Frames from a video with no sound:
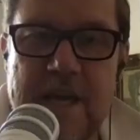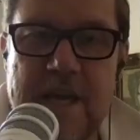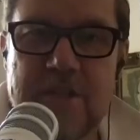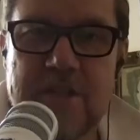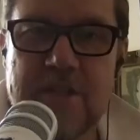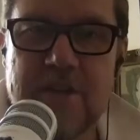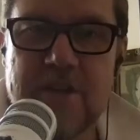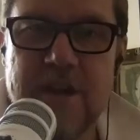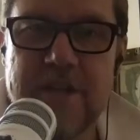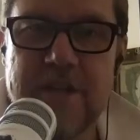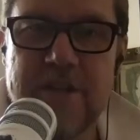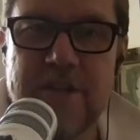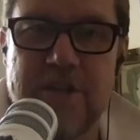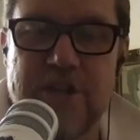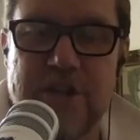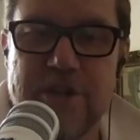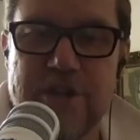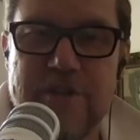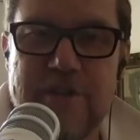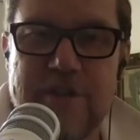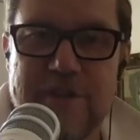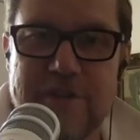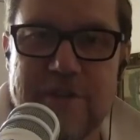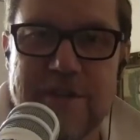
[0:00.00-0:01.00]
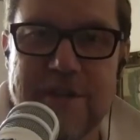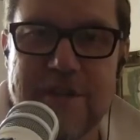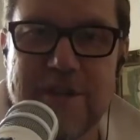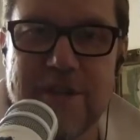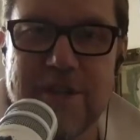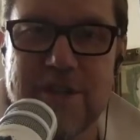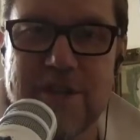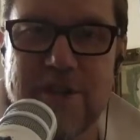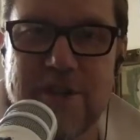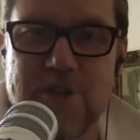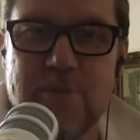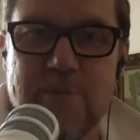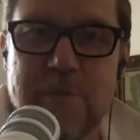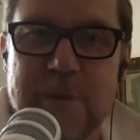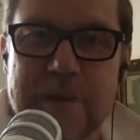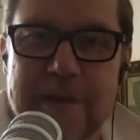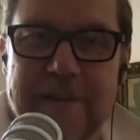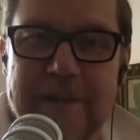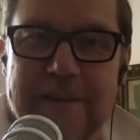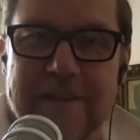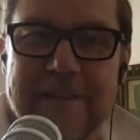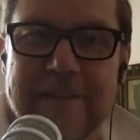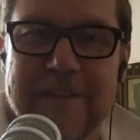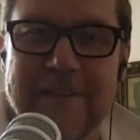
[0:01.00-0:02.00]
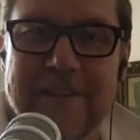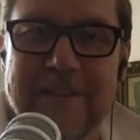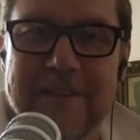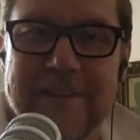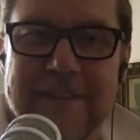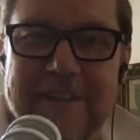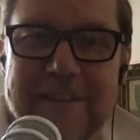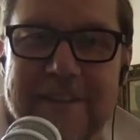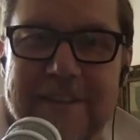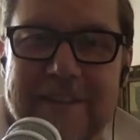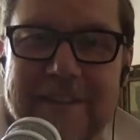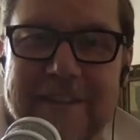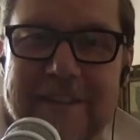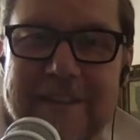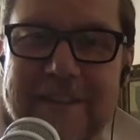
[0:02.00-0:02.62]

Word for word: The then, inside juice on a scoop. Yeah, exactly.